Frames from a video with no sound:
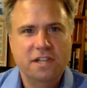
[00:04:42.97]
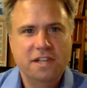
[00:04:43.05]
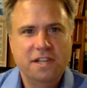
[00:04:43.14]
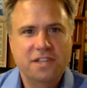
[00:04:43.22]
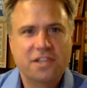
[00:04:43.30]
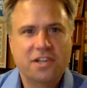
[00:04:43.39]

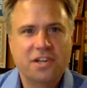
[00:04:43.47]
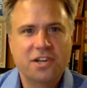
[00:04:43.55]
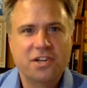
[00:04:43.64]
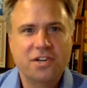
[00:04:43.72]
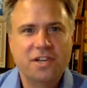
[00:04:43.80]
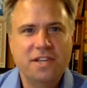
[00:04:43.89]
It's a
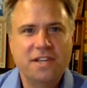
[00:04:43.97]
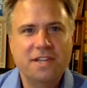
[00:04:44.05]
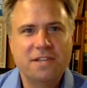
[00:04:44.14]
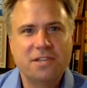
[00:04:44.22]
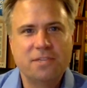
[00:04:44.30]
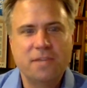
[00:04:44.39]
country
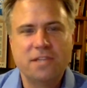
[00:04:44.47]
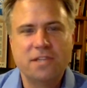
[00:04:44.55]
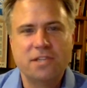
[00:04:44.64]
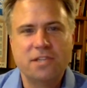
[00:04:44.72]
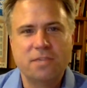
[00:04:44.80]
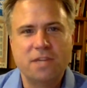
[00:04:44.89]
that
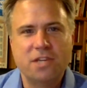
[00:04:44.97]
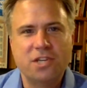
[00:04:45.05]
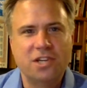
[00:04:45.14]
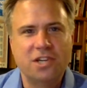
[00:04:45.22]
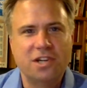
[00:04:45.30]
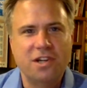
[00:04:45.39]
spends as
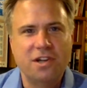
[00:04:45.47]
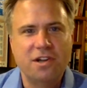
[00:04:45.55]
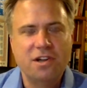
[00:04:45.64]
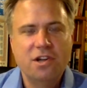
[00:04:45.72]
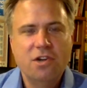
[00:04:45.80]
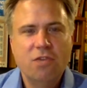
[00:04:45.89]
much
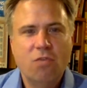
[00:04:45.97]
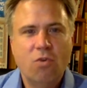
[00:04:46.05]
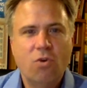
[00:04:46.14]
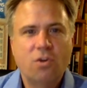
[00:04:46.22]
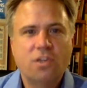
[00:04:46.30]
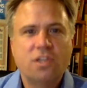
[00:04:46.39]
on
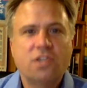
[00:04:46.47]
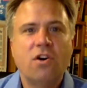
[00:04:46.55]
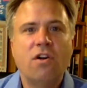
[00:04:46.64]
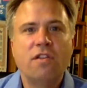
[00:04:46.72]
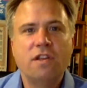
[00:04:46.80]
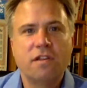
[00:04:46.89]
wars as
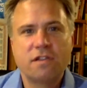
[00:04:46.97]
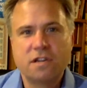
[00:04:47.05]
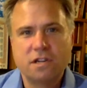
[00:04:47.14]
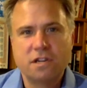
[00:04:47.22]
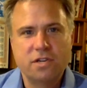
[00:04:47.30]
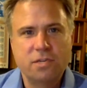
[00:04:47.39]
all the other
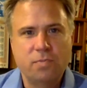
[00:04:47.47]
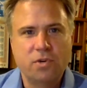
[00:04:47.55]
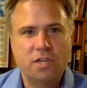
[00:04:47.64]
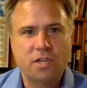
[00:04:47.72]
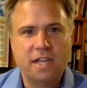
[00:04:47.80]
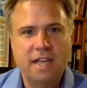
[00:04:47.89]
countries
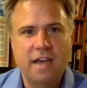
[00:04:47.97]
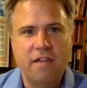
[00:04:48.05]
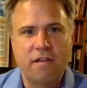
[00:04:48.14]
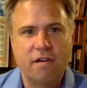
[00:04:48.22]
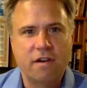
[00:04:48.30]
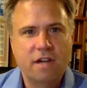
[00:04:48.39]
put
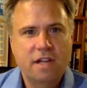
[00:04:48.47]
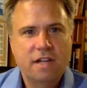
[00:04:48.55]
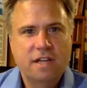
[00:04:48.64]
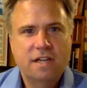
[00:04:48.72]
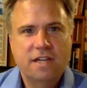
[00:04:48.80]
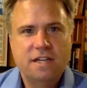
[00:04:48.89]
together,
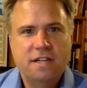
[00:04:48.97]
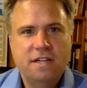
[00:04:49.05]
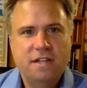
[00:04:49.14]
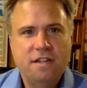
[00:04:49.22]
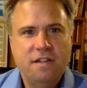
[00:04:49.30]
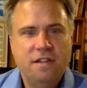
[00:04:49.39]

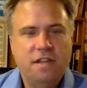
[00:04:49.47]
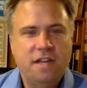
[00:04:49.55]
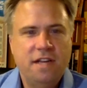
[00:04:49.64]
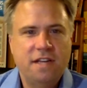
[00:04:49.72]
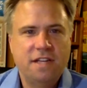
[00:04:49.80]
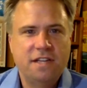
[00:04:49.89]

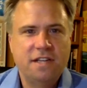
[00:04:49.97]
that,